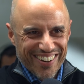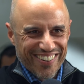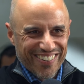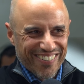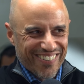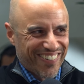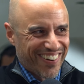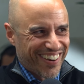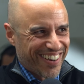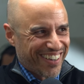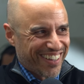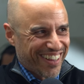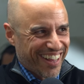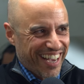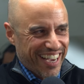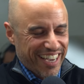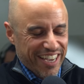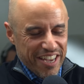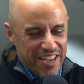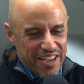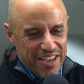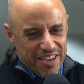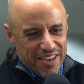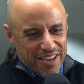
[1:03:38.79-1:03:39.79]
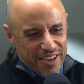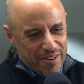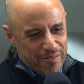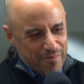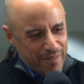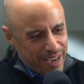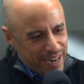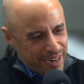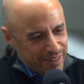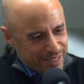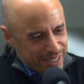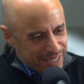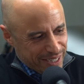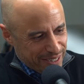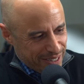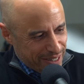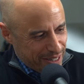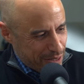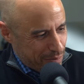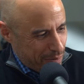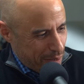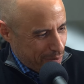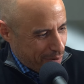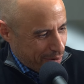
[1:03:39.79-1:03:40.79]
where you're like, man, I'm telling you,
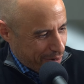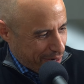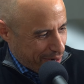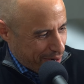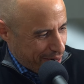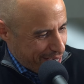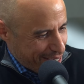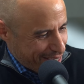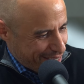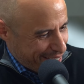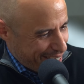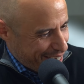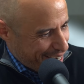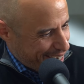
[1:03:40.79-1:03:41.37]
these people are crazy.